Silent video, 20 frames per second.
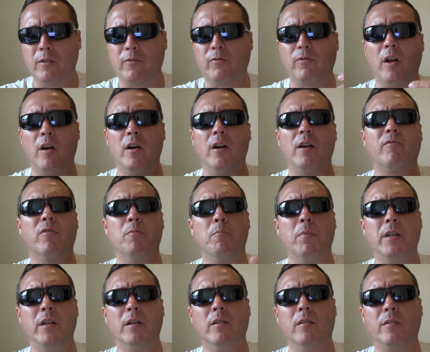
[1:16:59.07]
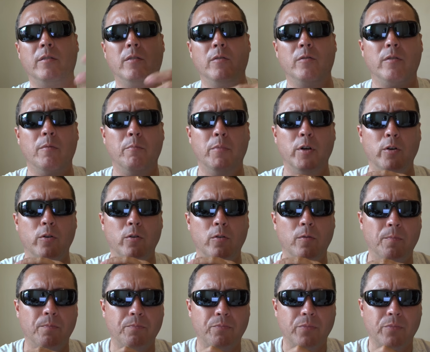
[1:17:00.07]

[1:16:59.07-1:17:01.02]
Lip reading: You're flying from Manila to Cebu.